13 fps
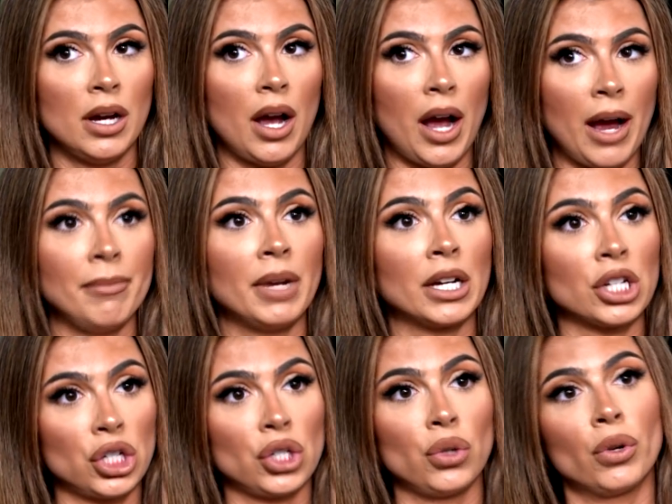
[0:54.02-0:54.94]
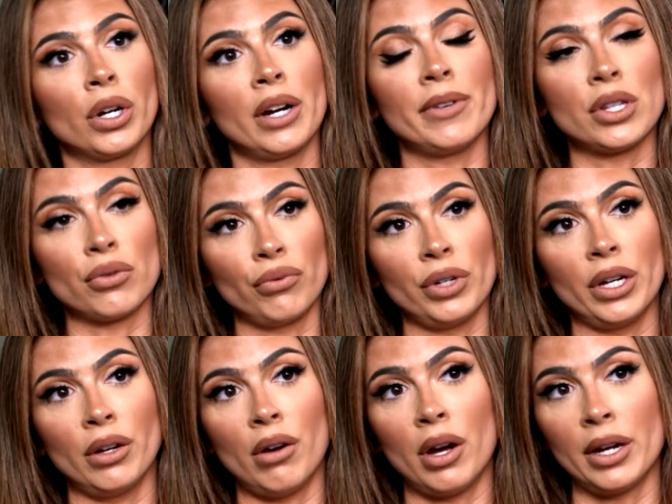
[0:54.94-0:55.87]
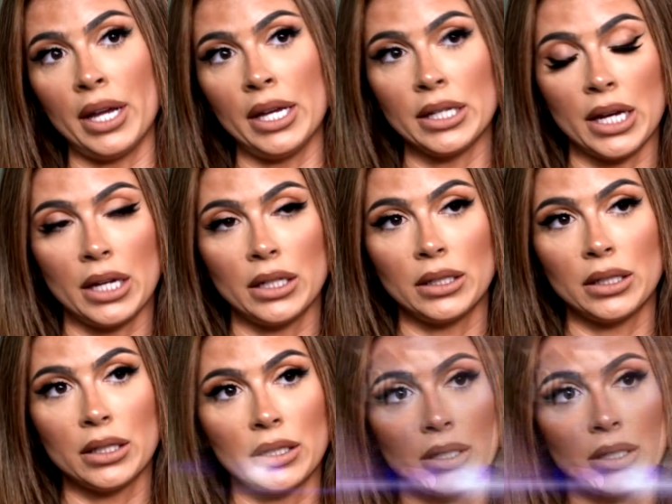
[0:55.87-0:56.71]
I'm not sure if it's real on his end.